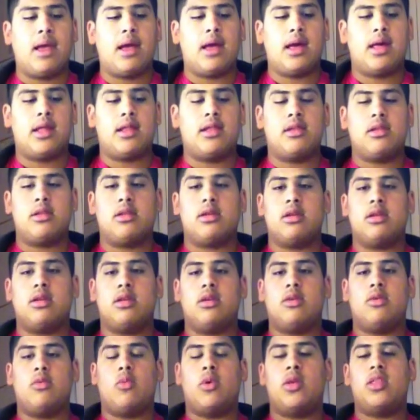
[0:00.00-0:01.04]
And
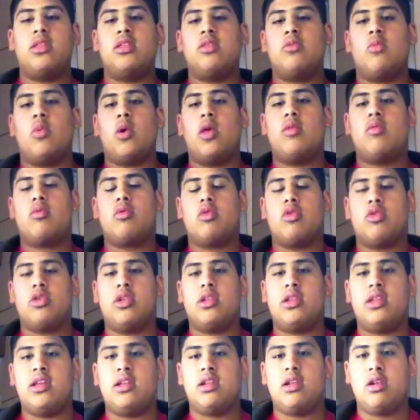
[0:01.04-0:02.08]
whether or not you
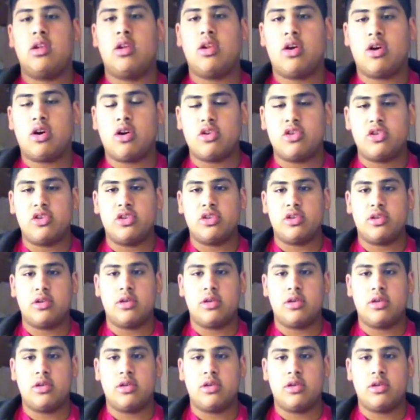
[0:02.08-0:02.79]
need large